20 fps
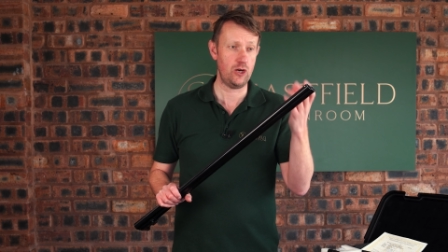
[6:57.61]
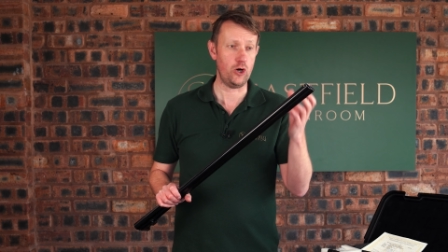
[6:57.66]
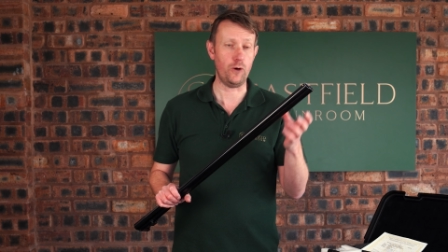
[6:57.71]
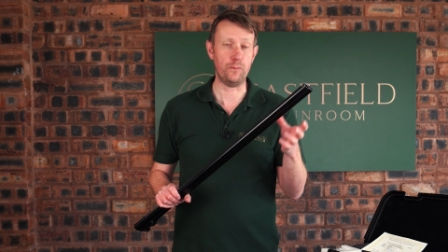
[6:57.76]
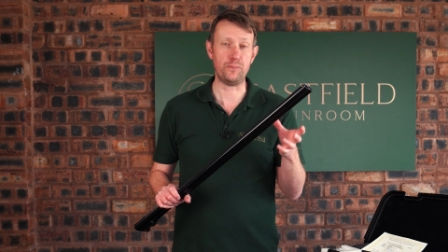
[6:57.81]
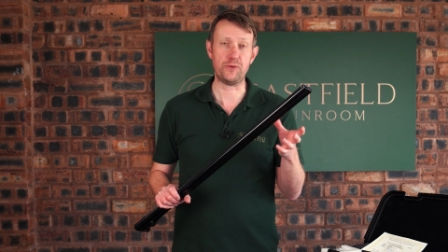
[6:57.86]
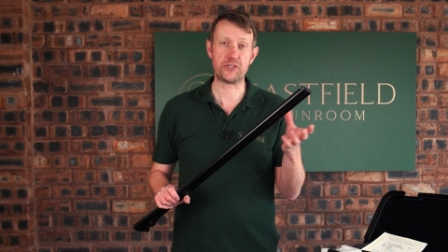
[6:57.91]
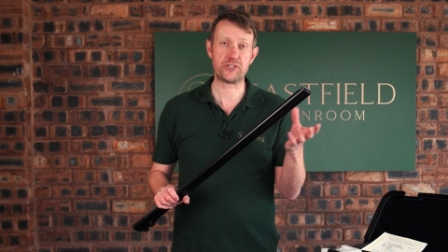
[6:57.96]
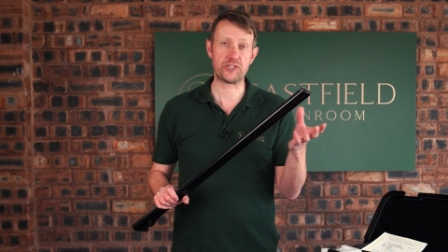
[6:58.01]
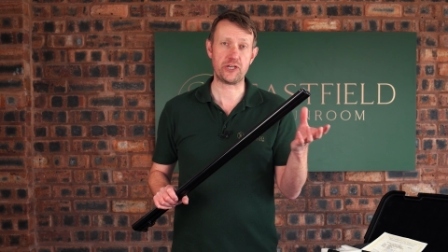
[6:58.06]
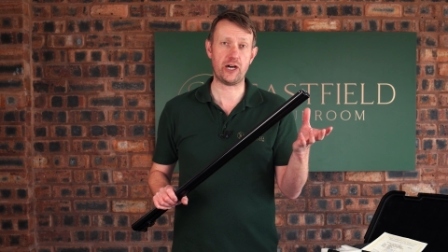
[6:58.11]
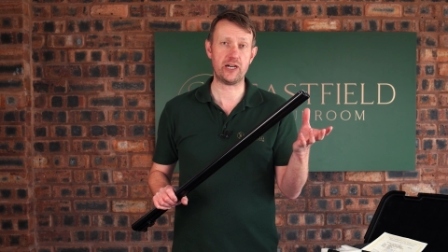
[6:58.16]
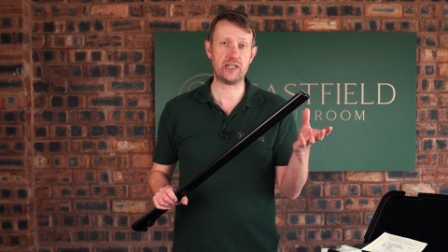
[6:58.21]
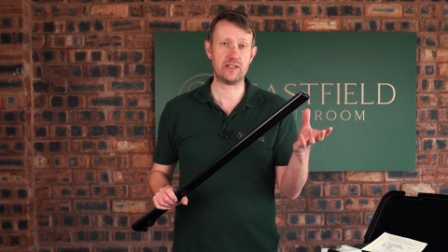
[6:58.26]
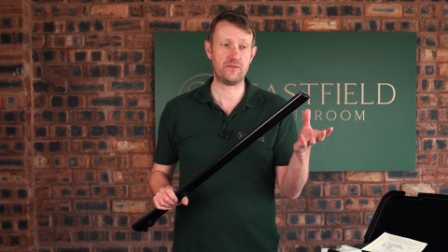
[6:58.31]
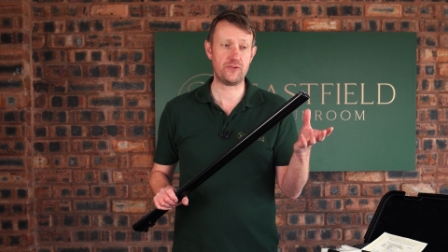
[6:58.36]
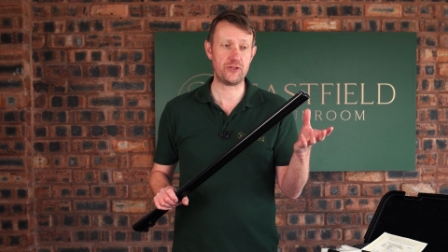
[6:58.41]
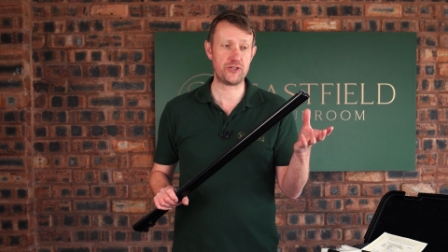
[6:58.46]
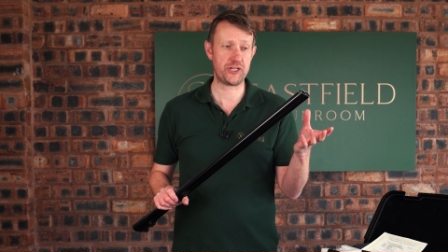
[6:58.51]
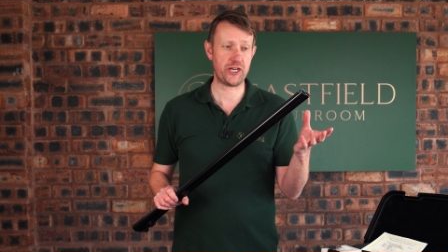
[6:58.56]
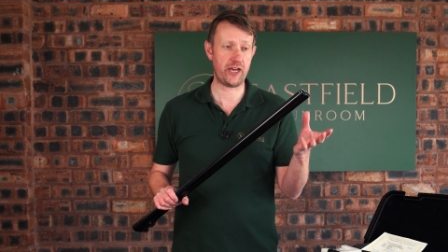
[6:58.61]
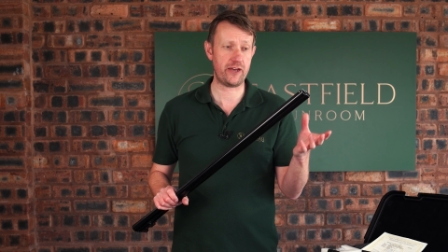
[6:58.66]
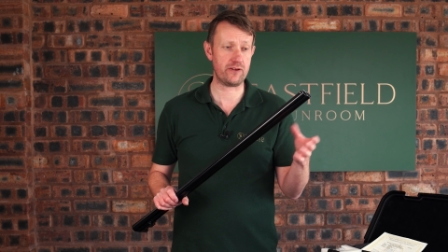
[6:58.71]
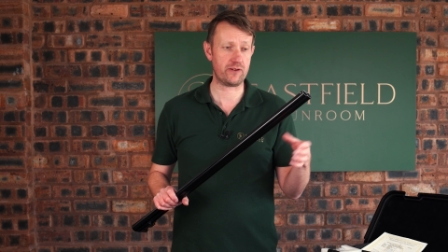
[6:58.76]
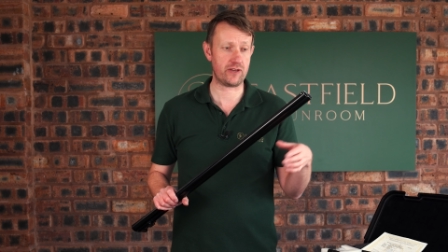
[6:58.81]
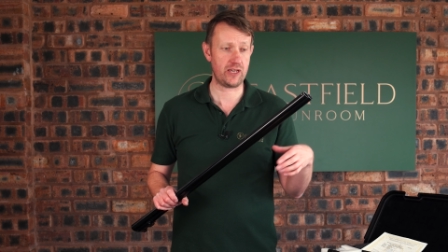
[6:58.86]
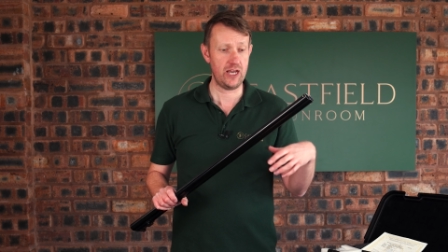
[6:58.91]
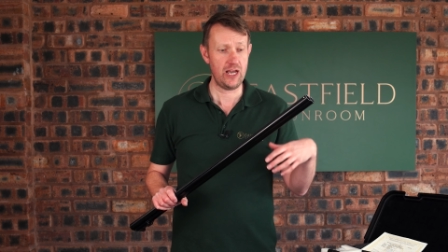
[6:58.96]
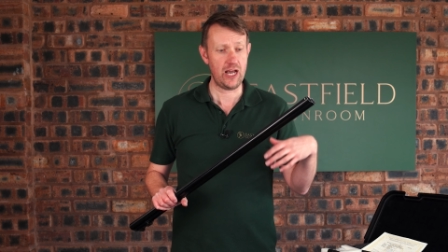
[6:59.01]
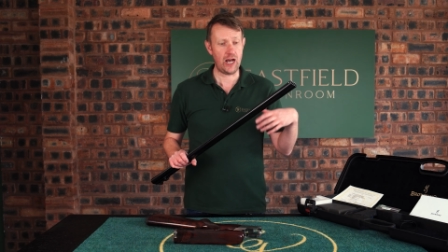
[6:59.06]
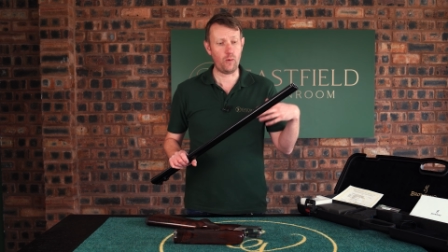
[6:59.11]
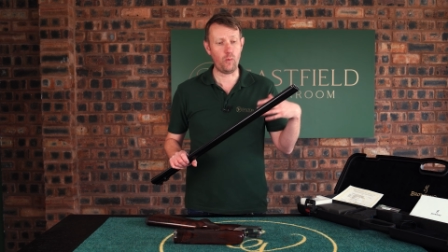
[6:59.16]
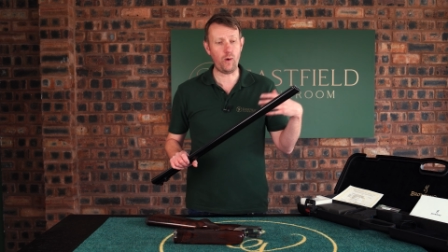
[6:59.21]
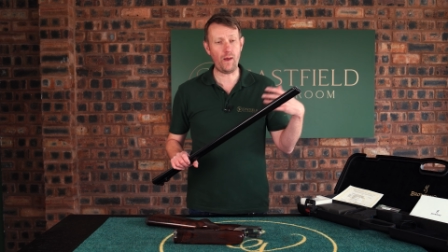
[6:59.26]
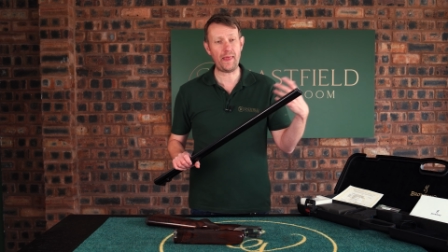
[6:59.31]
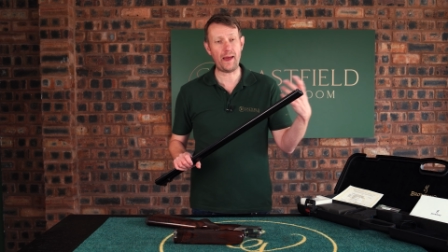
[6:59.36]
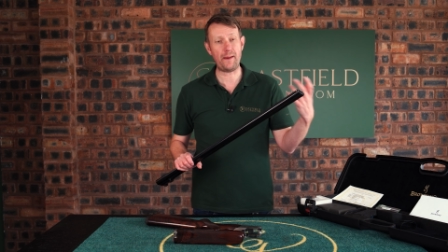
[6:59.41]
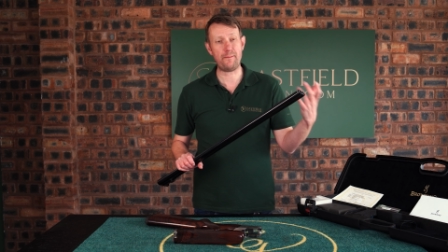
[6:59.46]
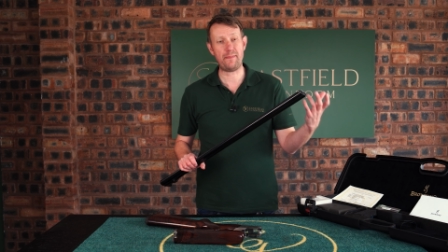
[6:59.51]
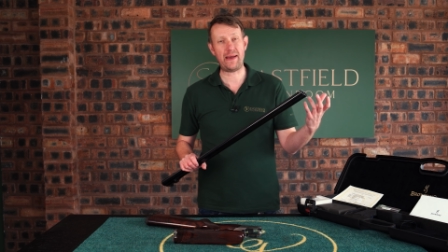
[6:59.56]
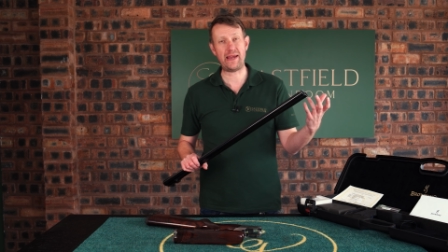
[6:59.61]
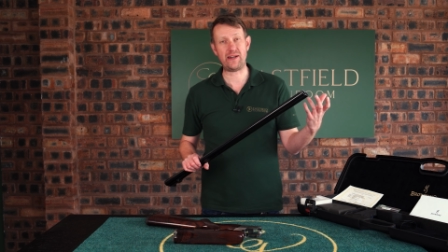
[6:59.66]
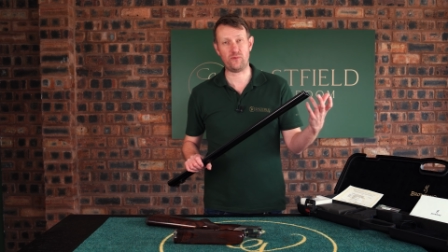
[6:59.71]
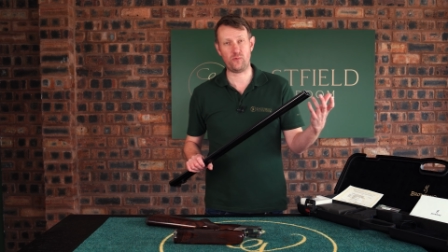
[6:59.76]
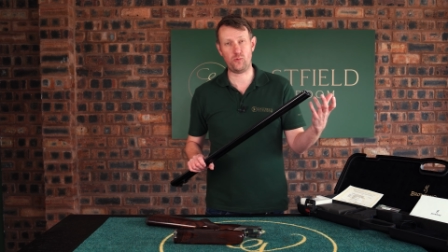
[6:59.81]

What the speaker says: up the side of the choke. And what that meant